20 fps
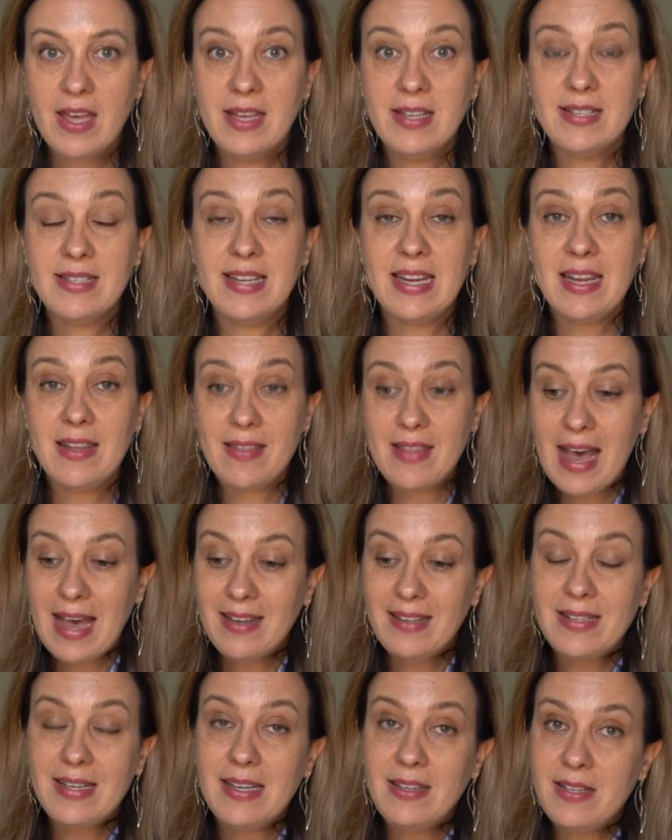See,
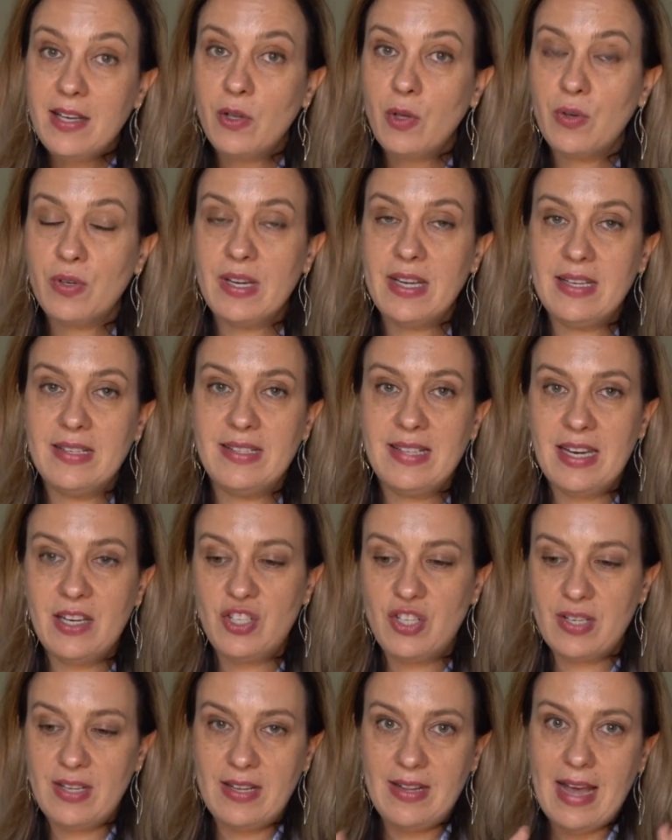that detail
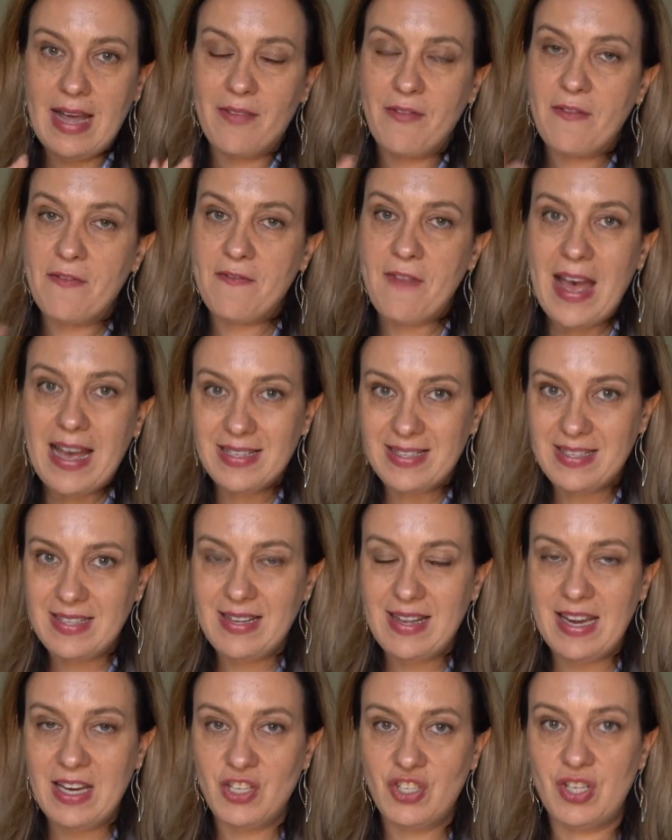orientation and that
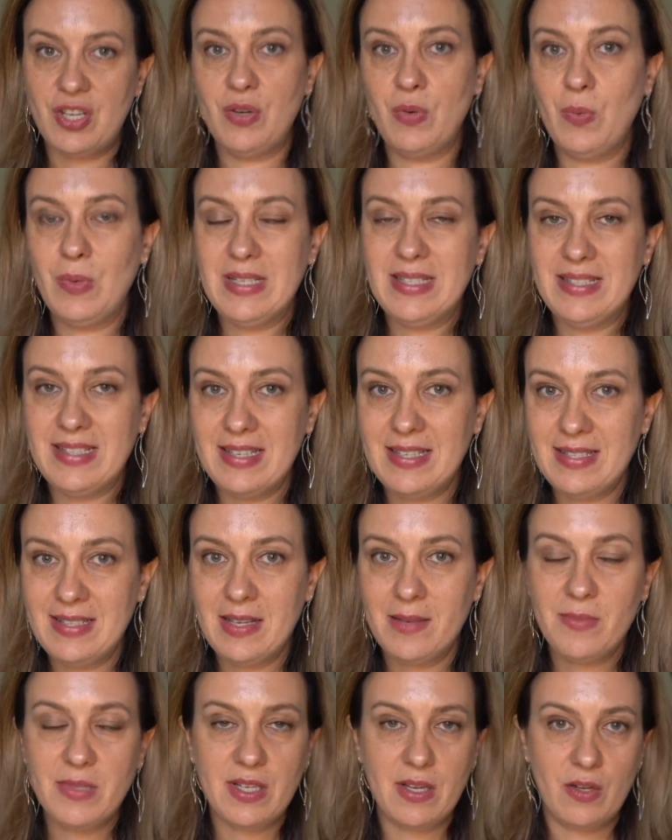fascination with
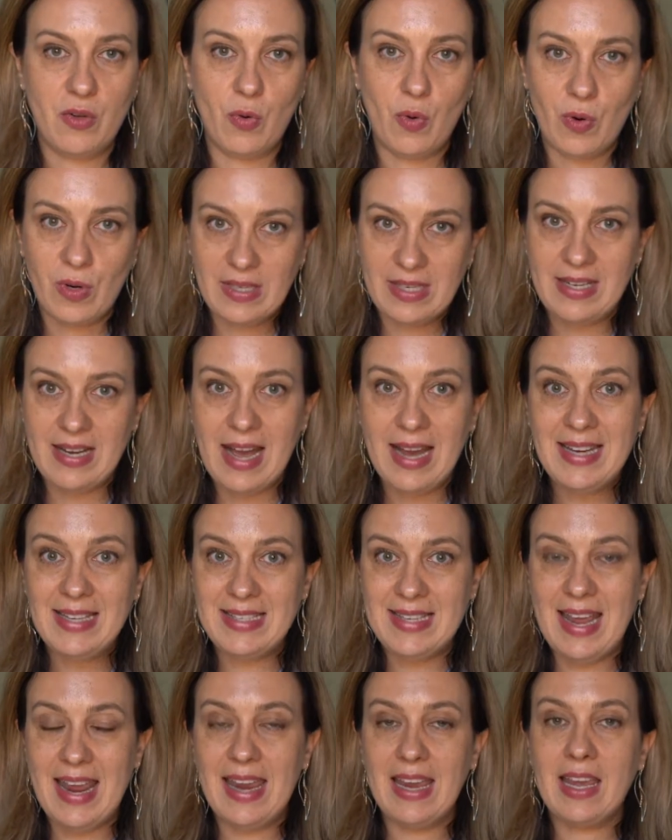systems and
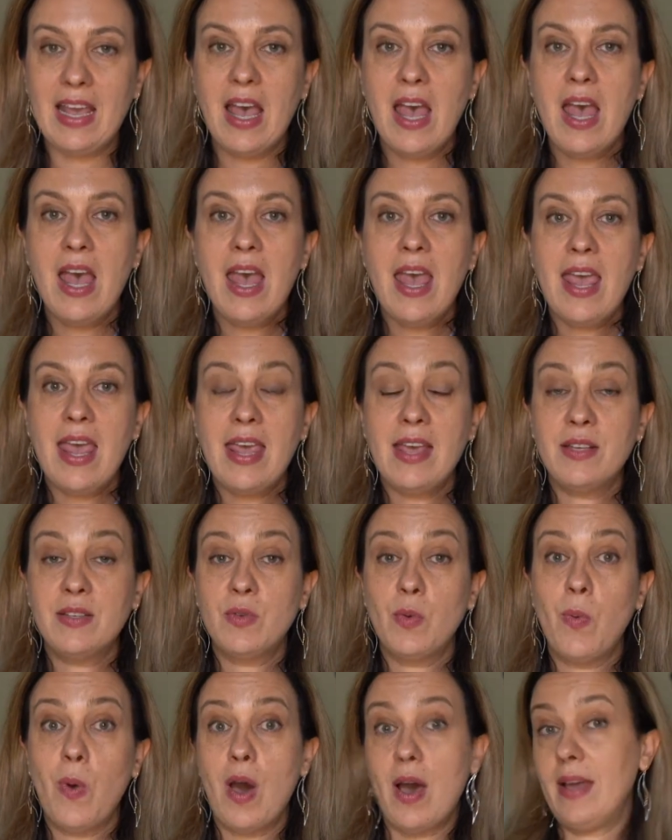organizing is
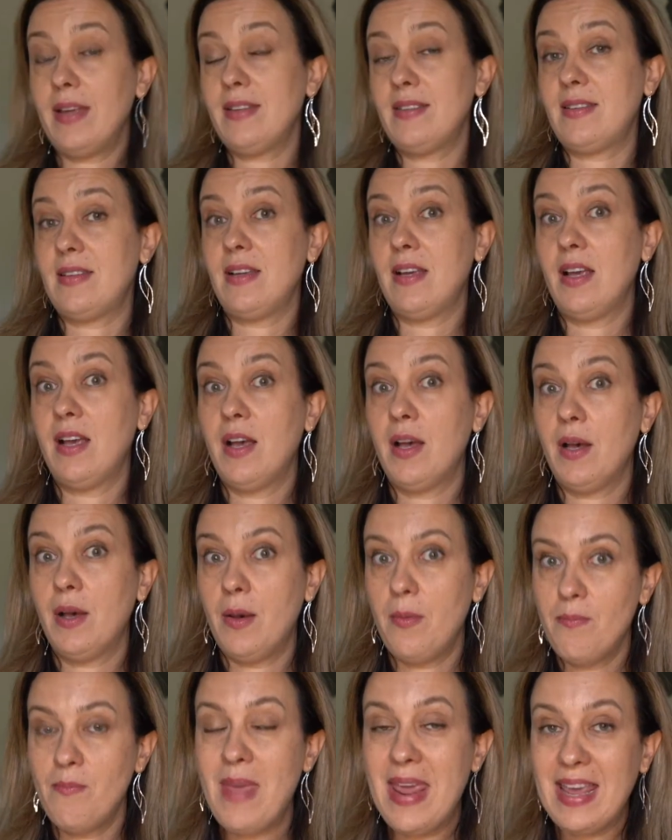what
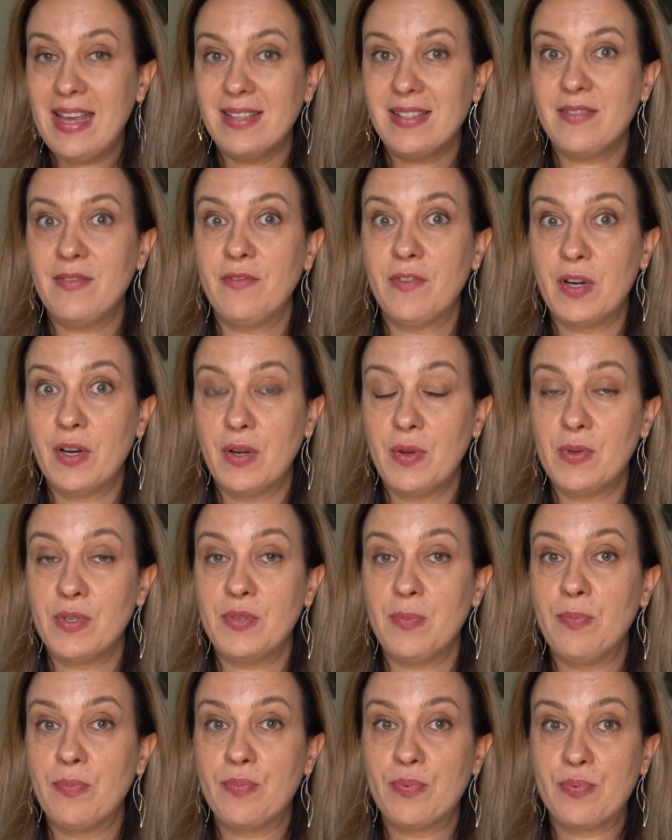makes
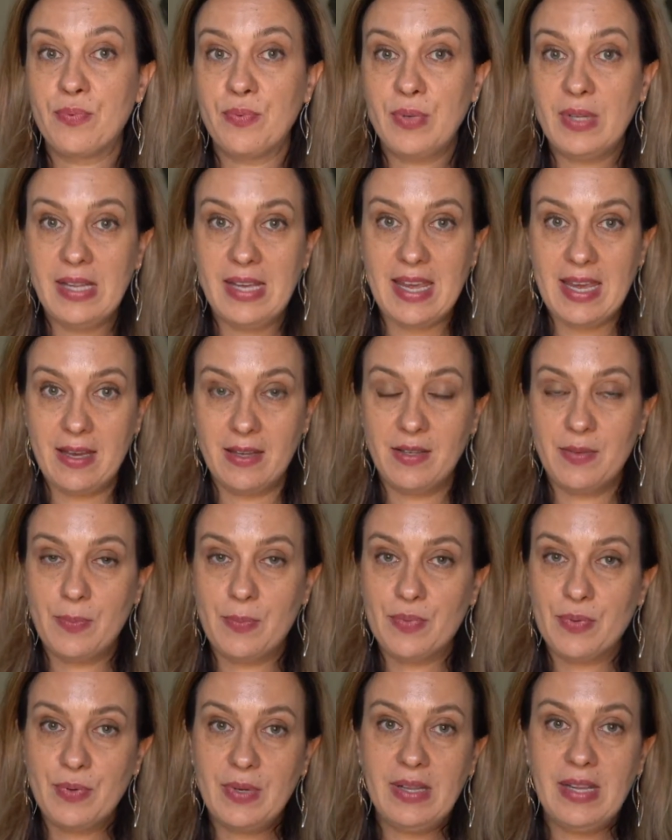Virgos brilliant
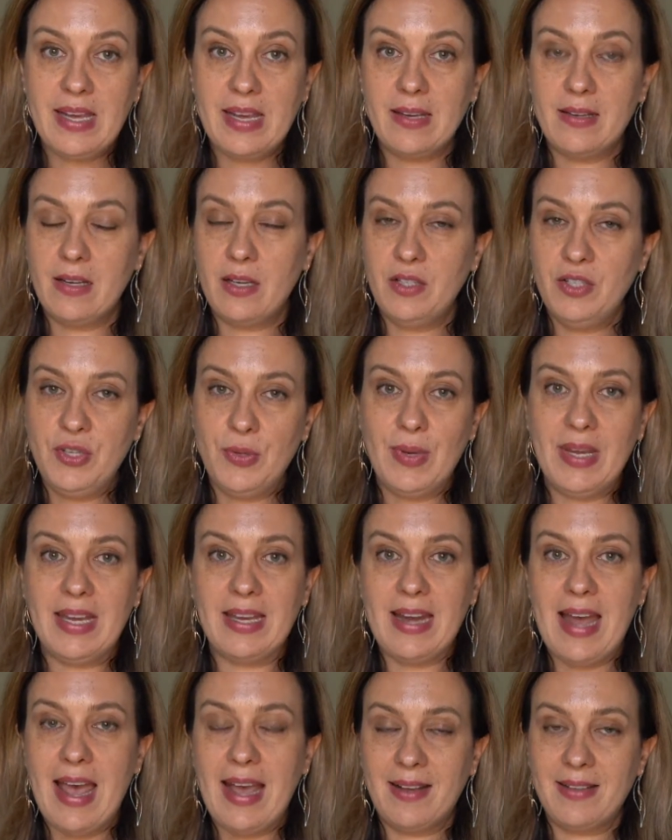at doing
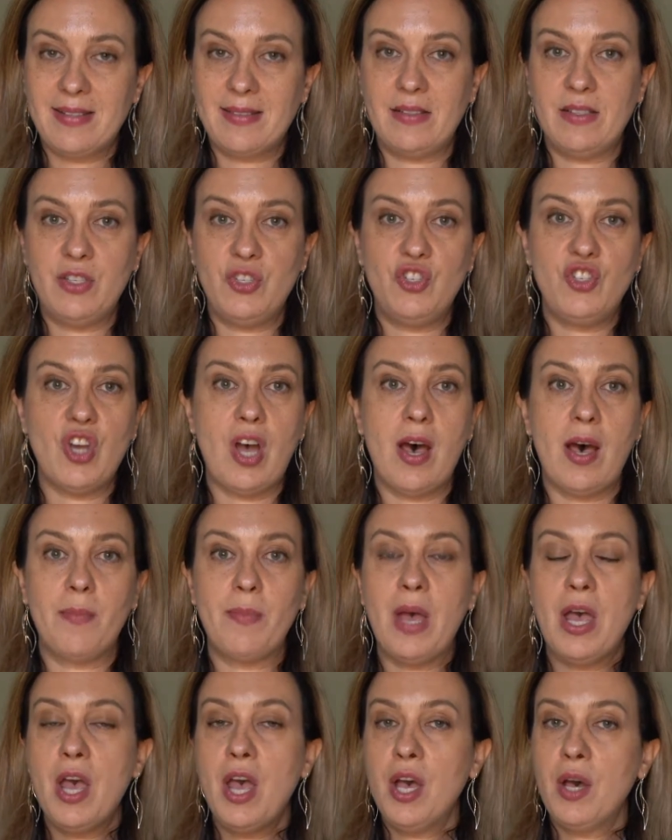an excellent job,
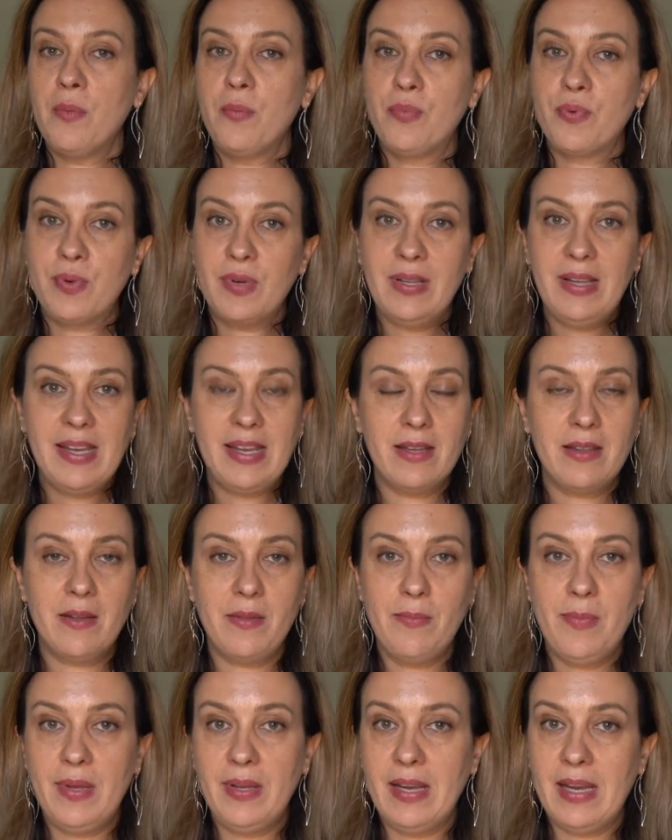brilliant
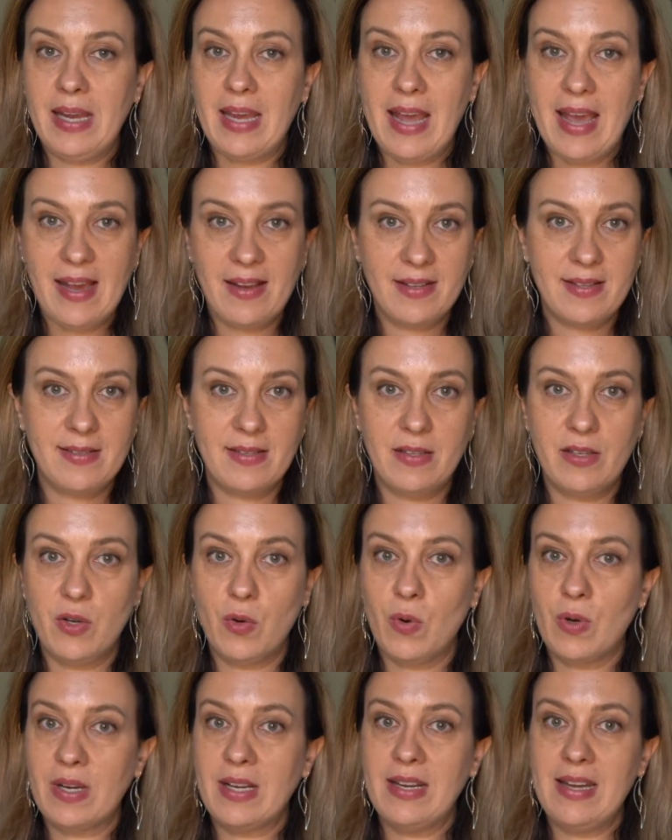at being
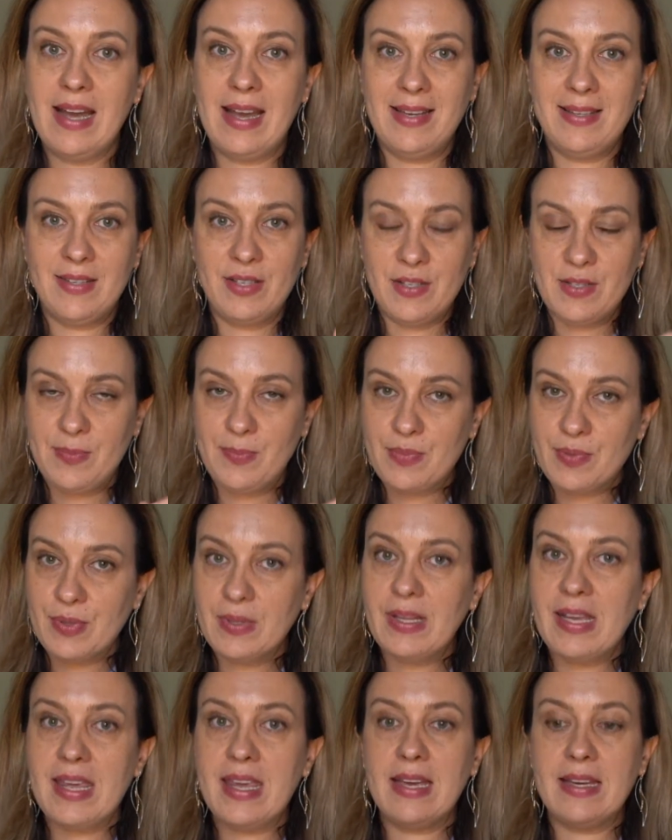excellent organizers,
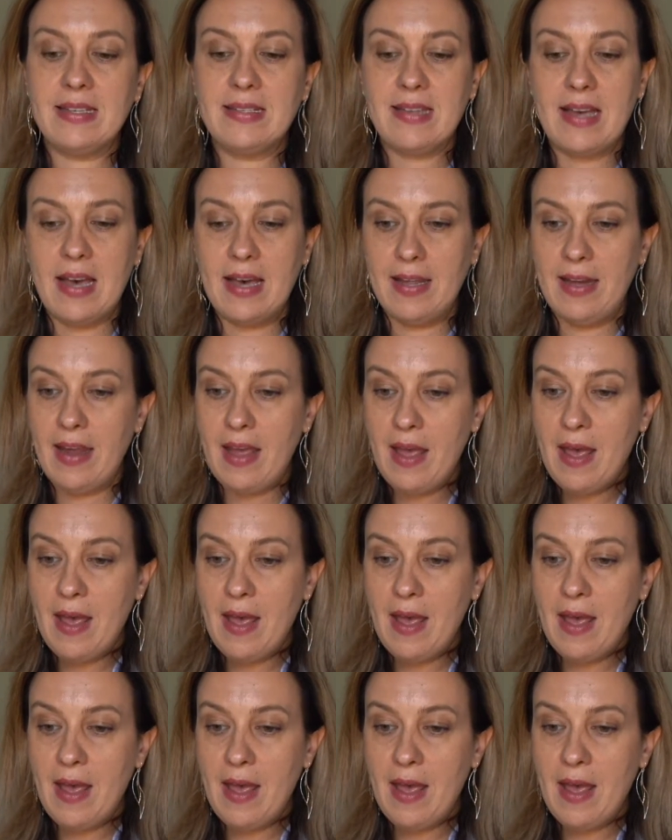brilliant at